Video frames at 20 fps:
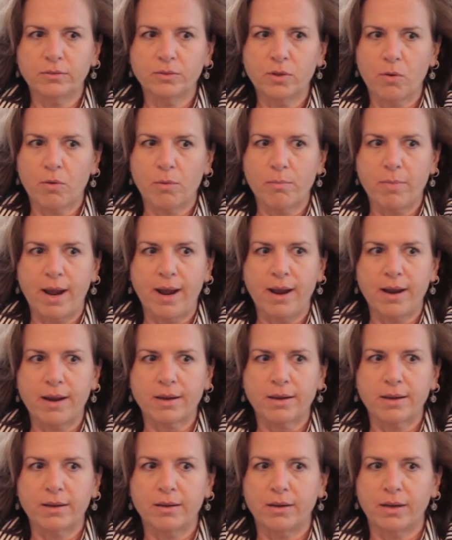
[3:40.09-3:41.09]
Lower
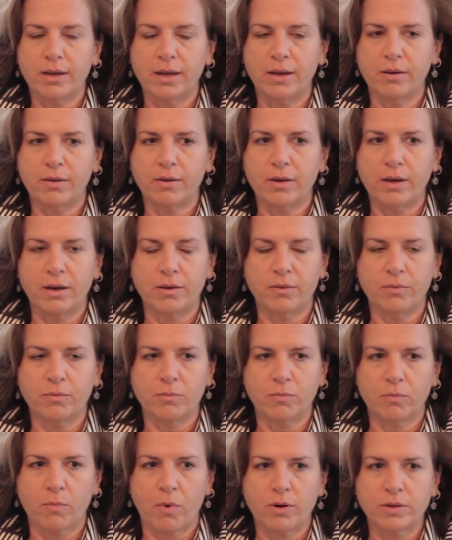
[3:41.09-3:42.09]
back, it
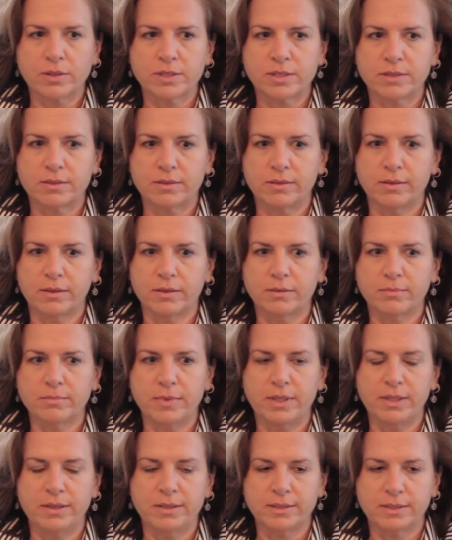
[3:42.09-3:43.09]
works
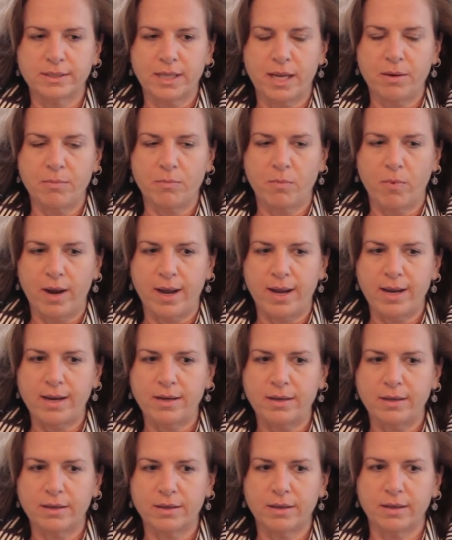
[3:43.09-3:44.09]
in the same
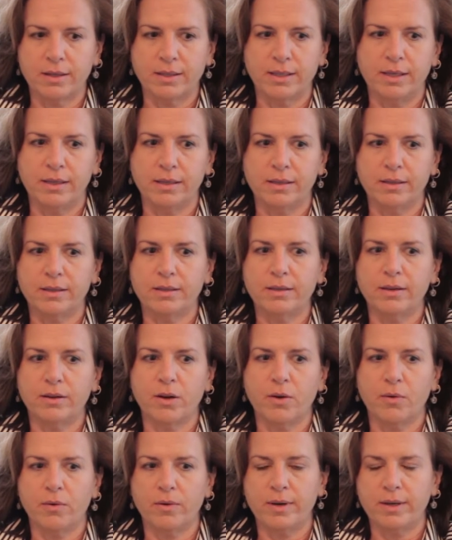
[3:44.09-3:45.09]
way. Again,
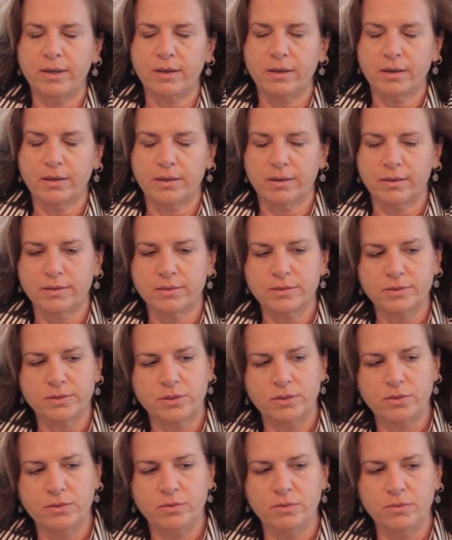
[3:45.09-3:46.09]
going
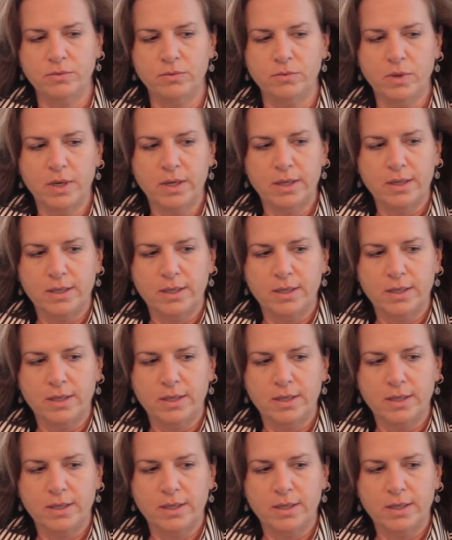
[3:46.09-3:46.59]
to